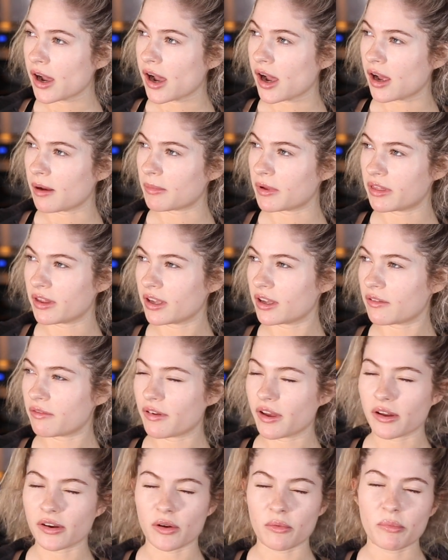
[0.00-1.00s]
Um, I think I
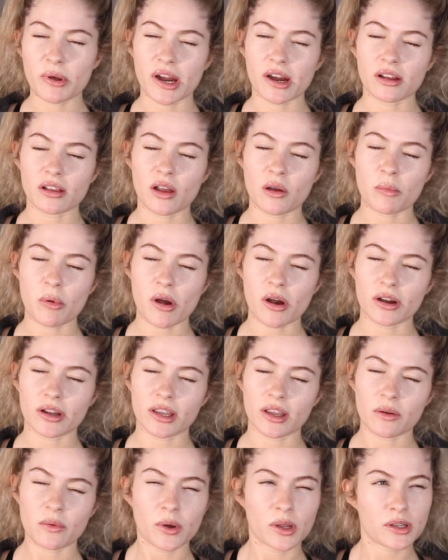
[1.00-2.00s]
failed on parallel
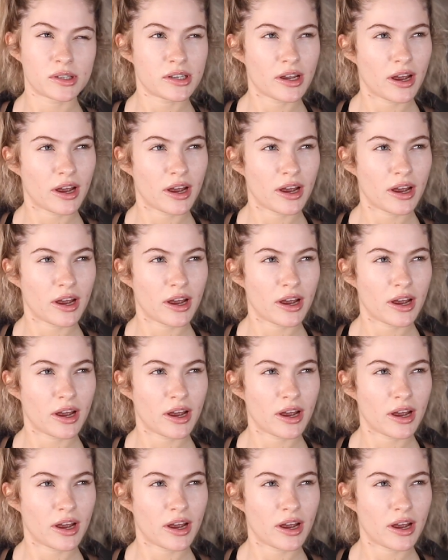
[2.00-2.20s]
parking one